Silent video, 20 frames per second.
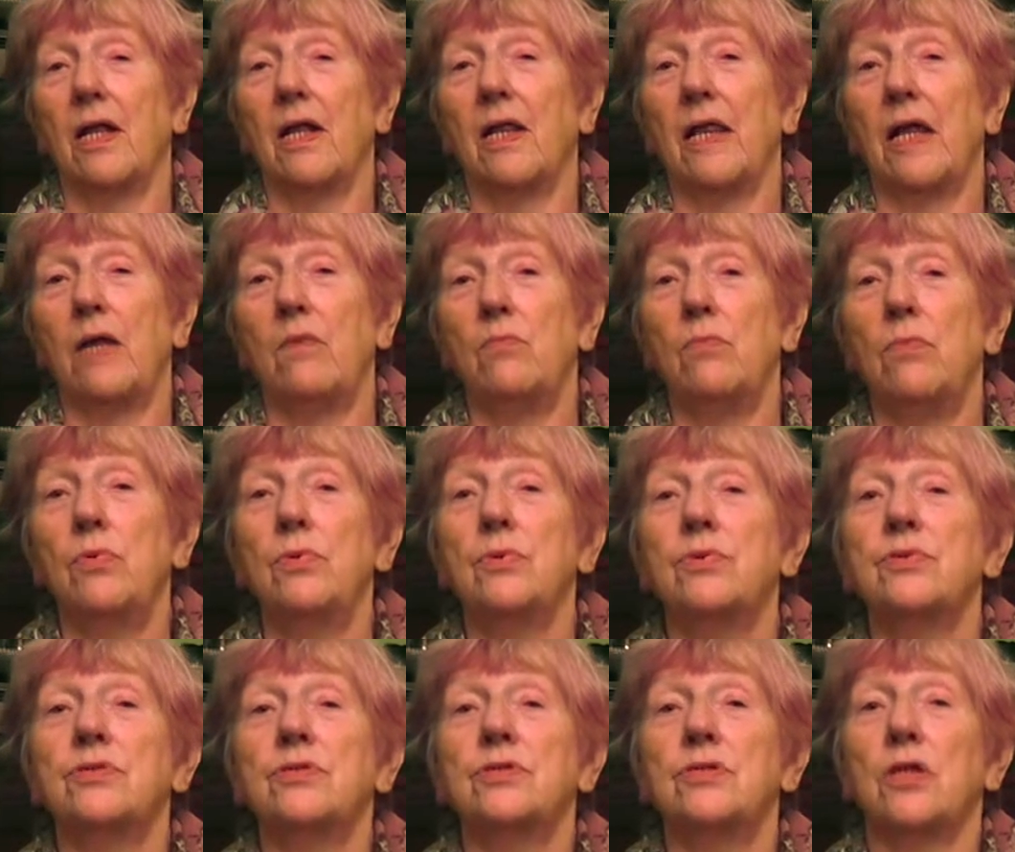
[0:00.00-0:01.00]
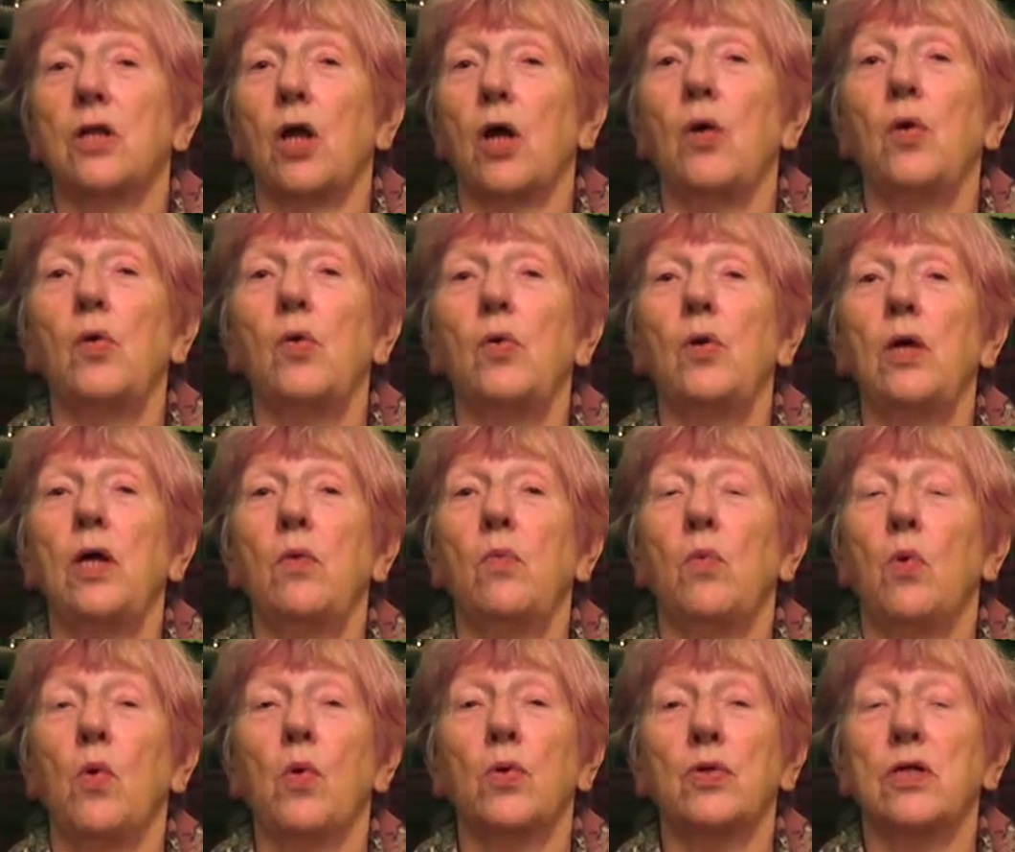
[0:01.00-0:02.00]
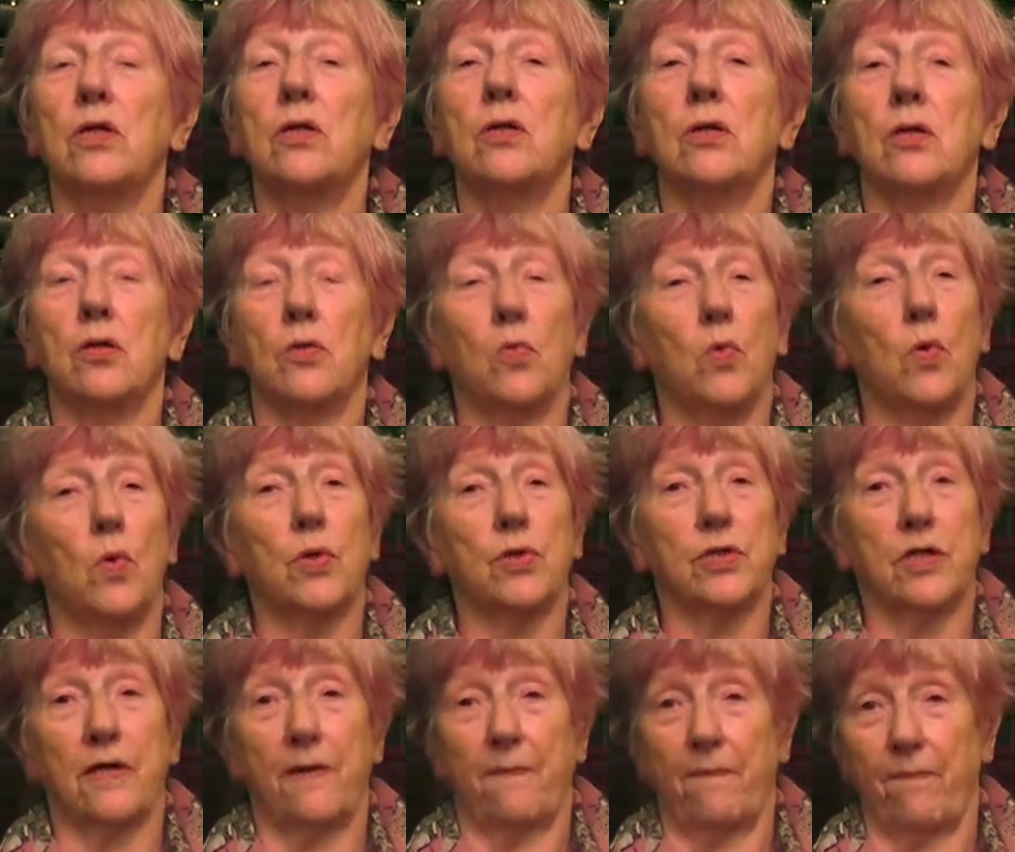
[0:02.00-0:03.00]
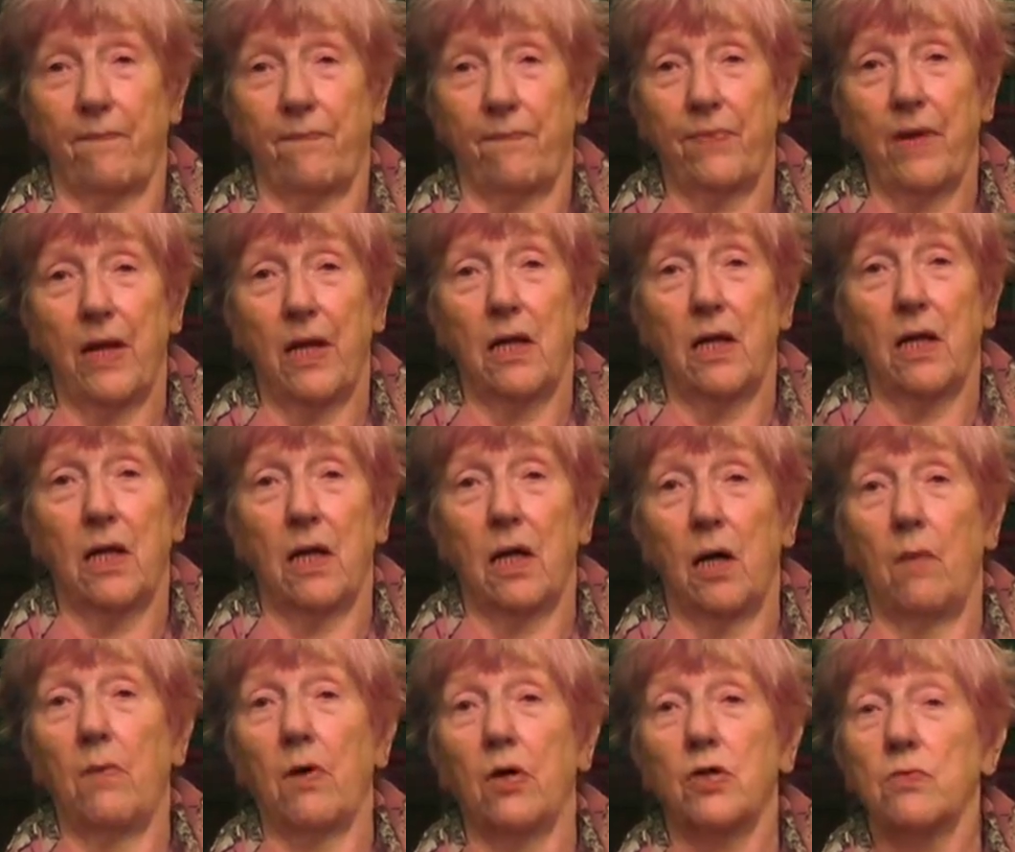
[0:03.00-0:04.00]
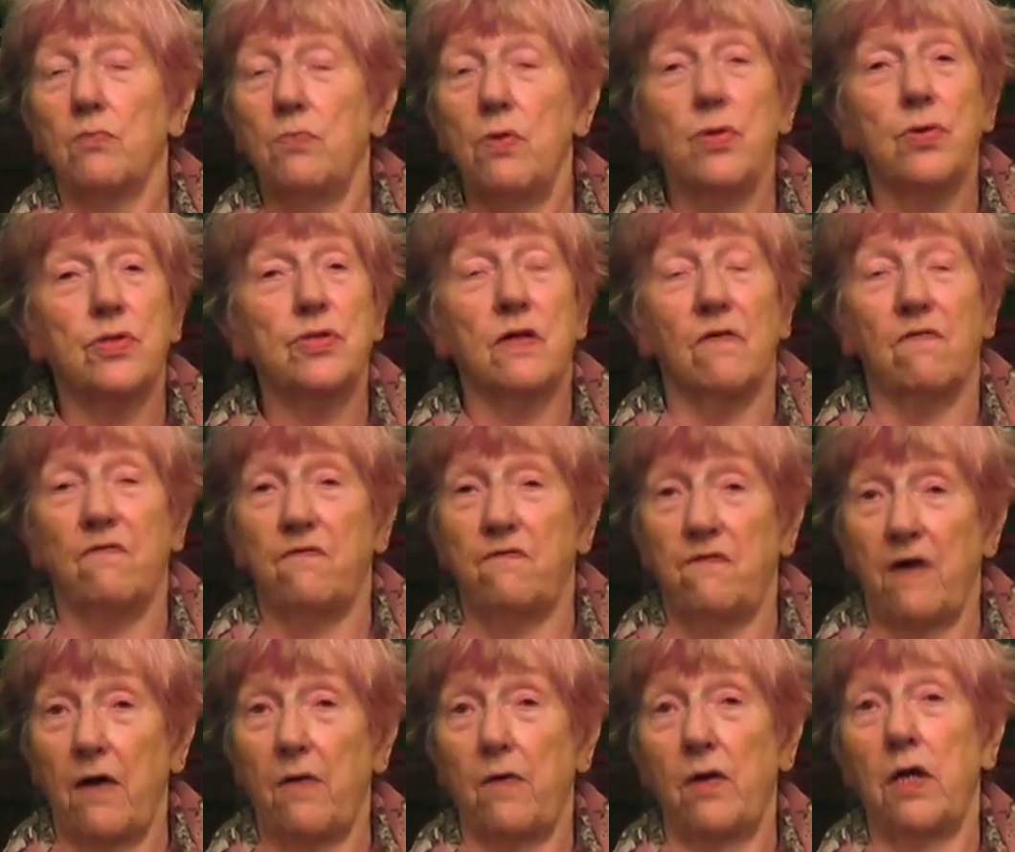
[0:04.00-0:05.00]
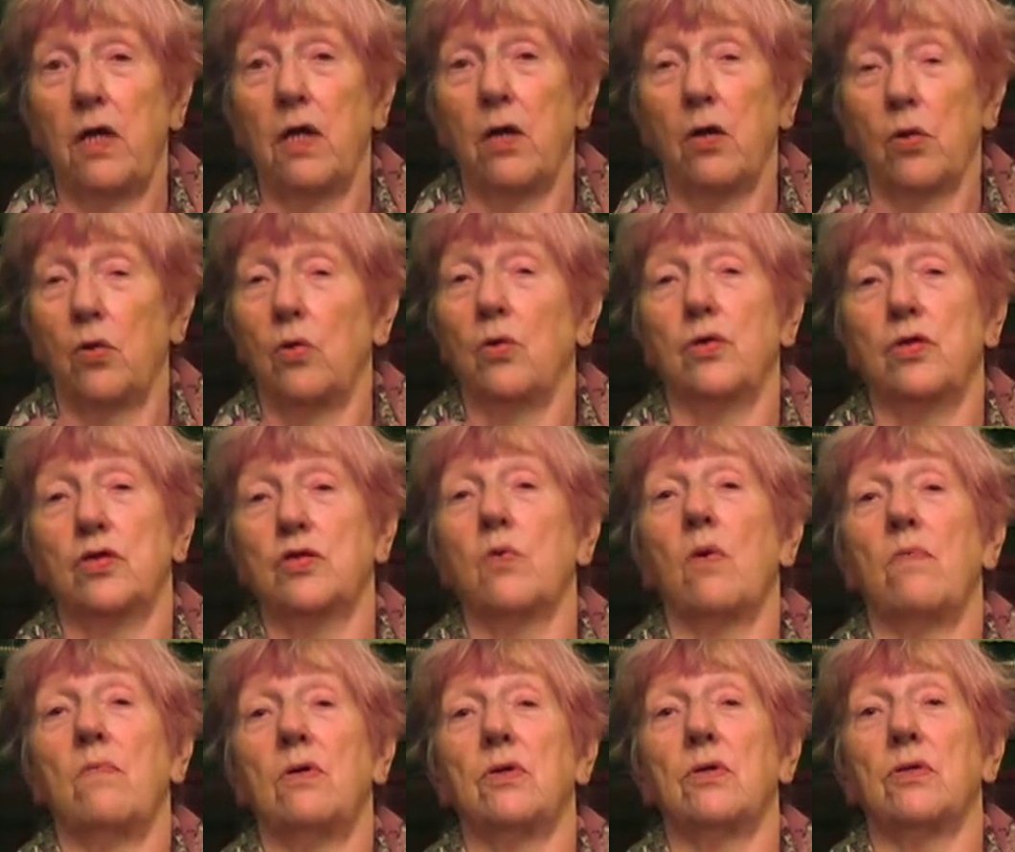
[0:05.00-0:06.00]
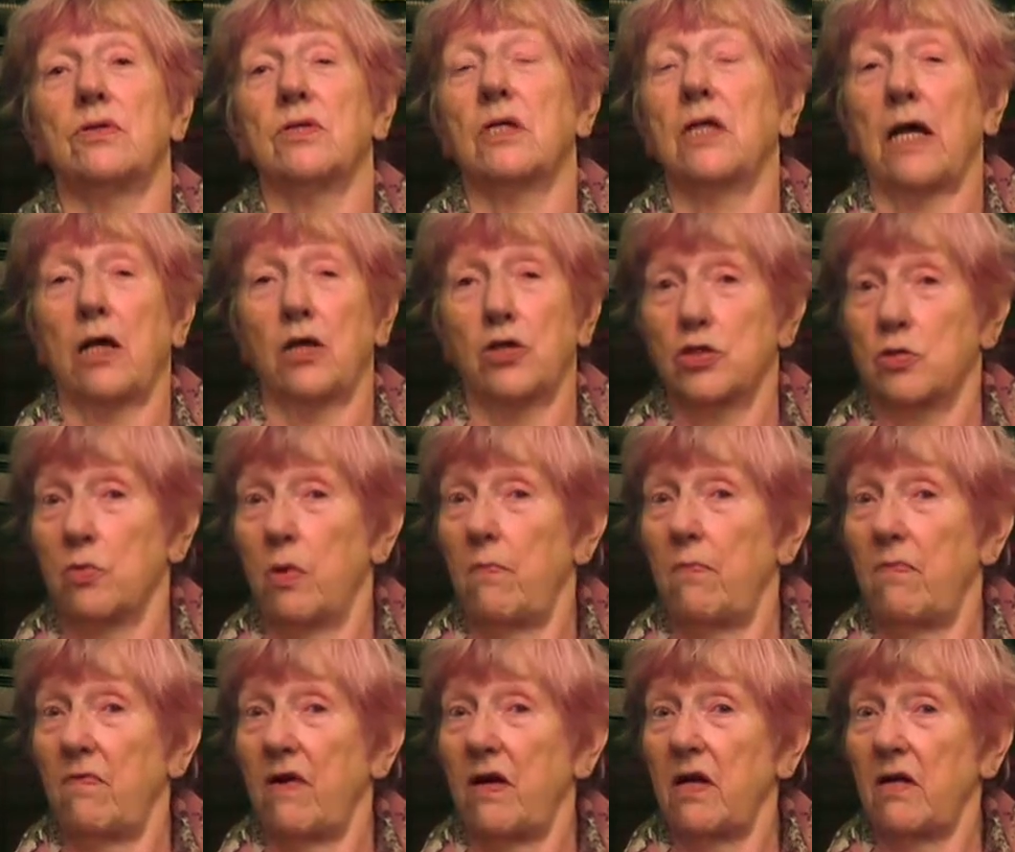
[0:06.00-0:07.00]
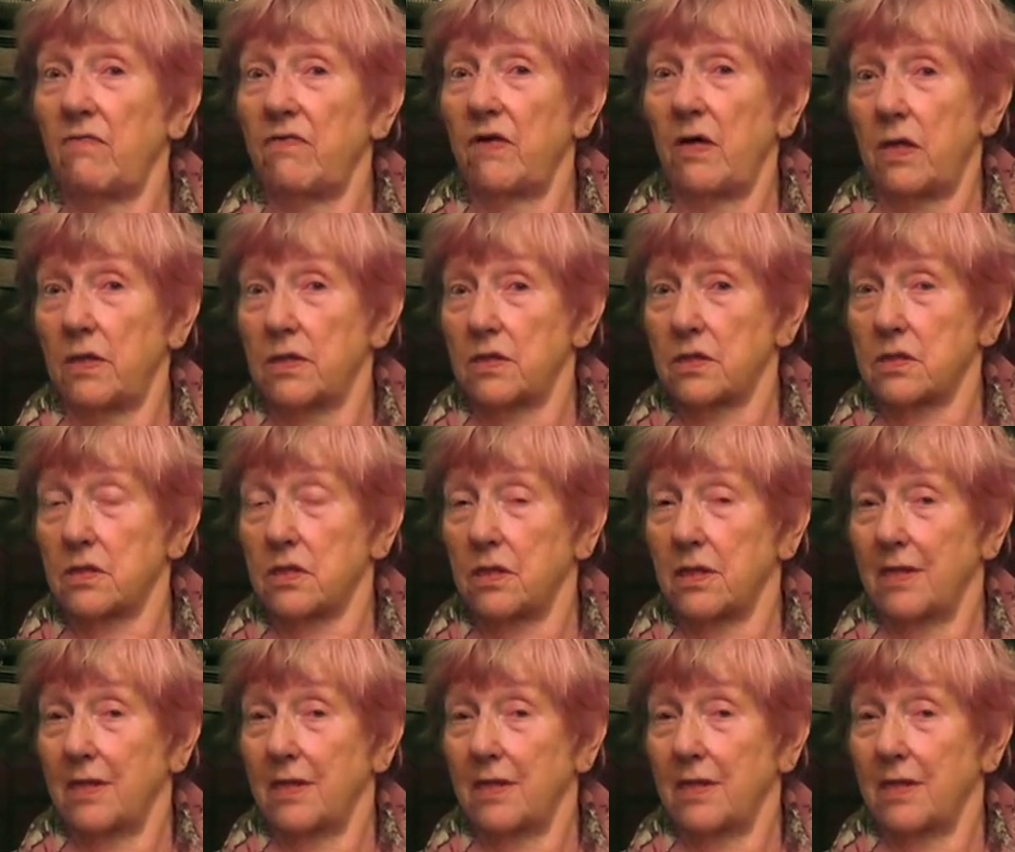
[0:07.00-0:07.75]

Then Moose slowly walked into the water, because Moose are very good swimmers and they can swim very fast.